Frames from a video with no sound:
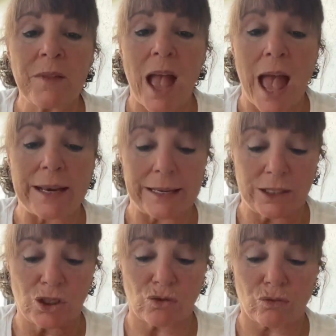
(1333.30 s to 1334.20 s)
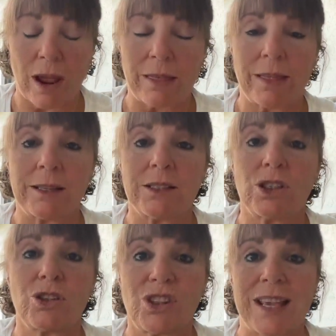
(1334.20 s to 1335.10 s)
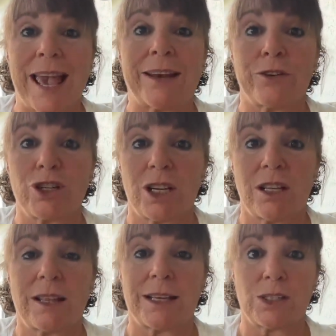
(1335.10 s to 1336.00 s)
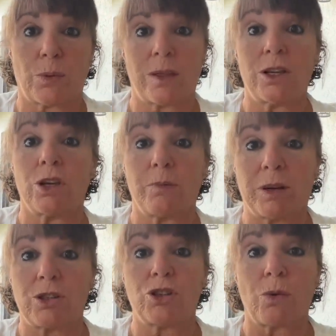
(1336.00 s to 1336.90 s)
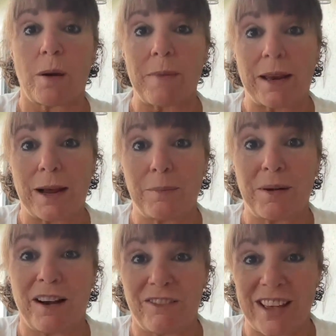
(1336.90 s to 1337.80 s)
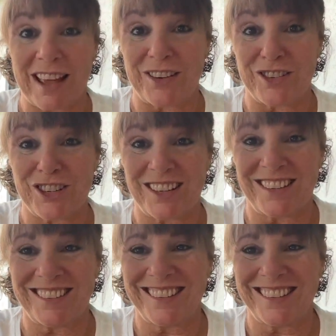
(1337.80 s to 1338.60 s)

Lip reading: and it strengthens the energy that is within you because you are made up of energy.